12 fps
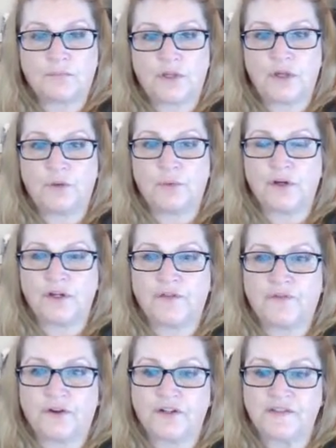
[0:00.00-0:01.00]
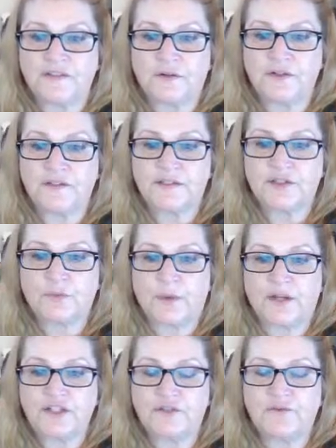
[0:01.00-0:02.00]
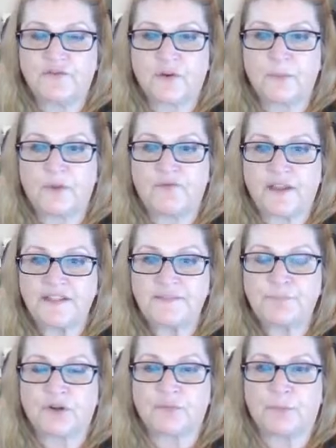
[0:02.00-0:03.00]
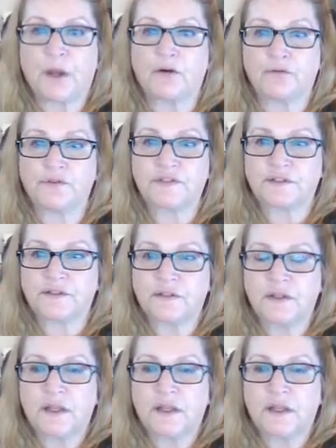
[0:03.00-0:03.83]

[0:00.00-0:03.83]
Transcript: You were in a very serious situation from a Facebook post,